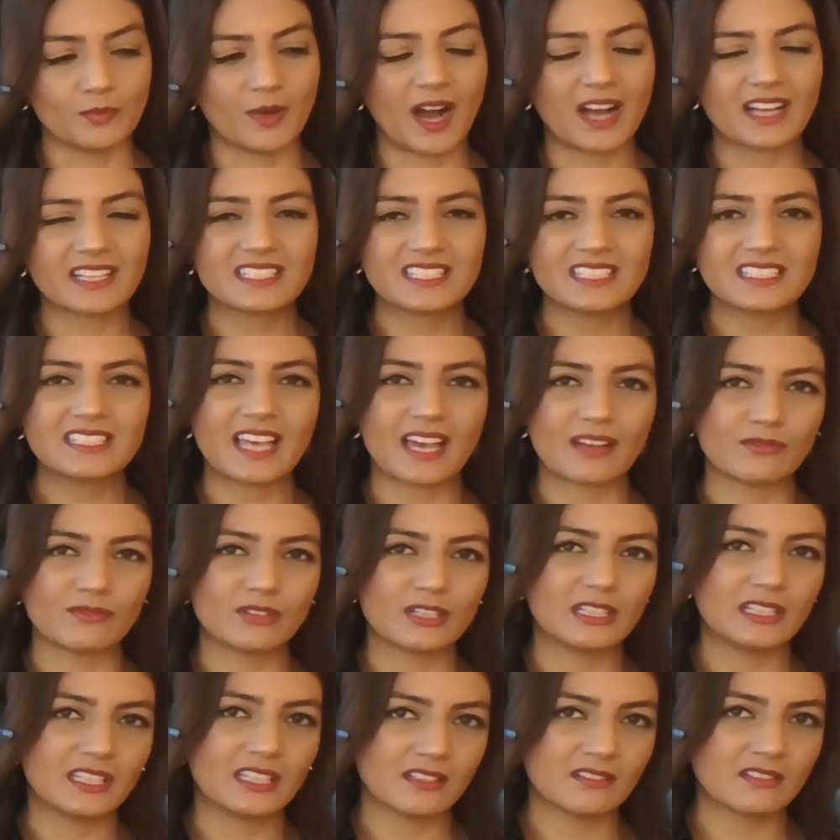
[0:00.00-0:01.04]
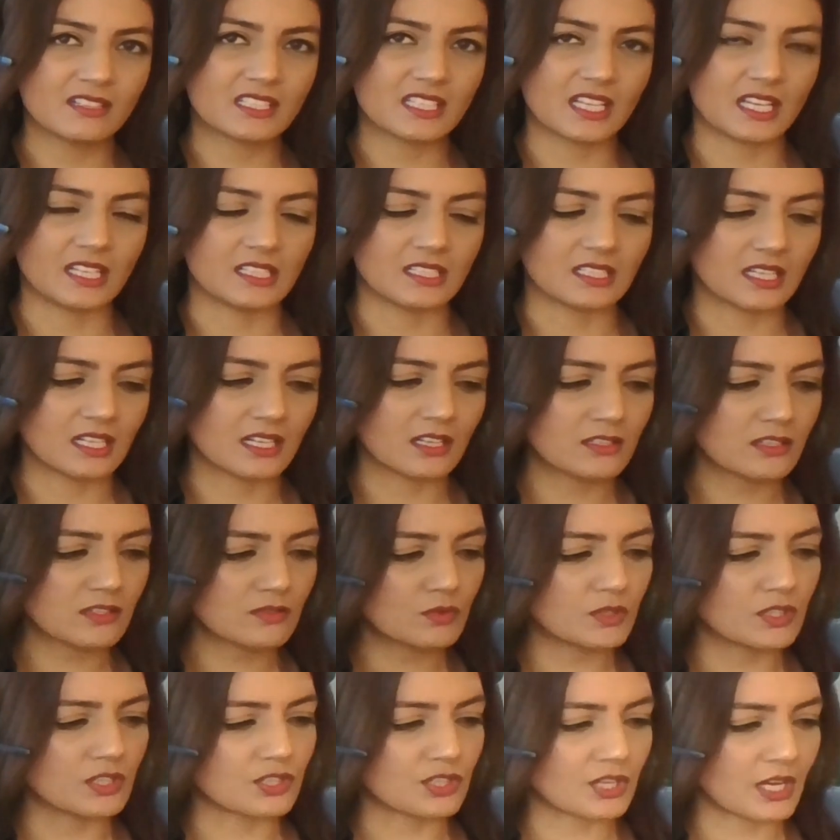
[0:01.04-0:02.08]
but I did get really irritated, and I
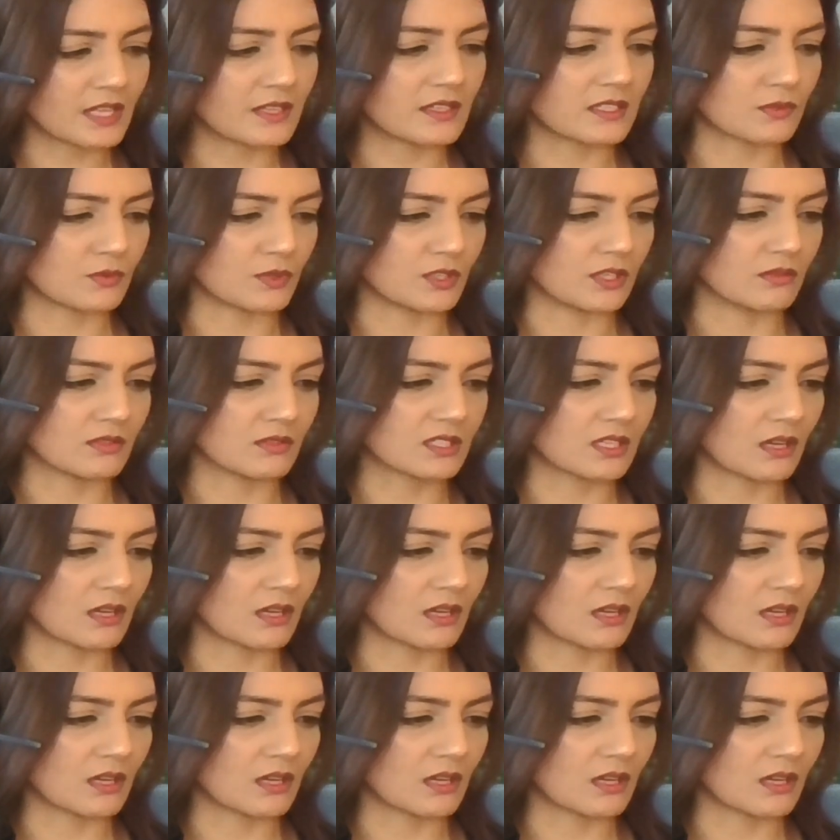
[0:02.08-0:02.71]
just want to share this with you.